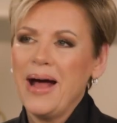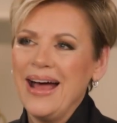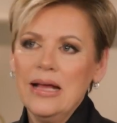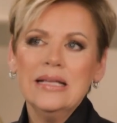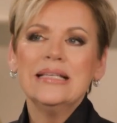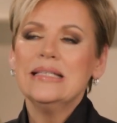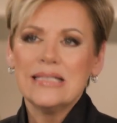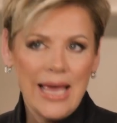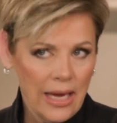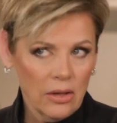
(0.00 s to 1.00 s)
by
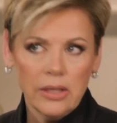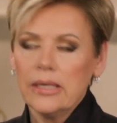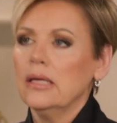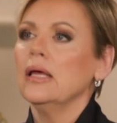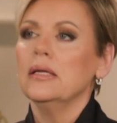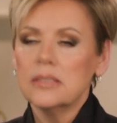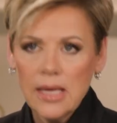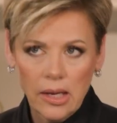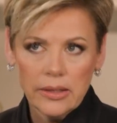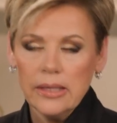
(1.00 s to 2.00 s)
telling it and
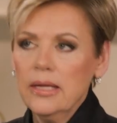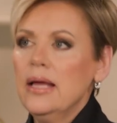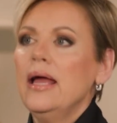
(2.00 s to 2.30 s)
telling it.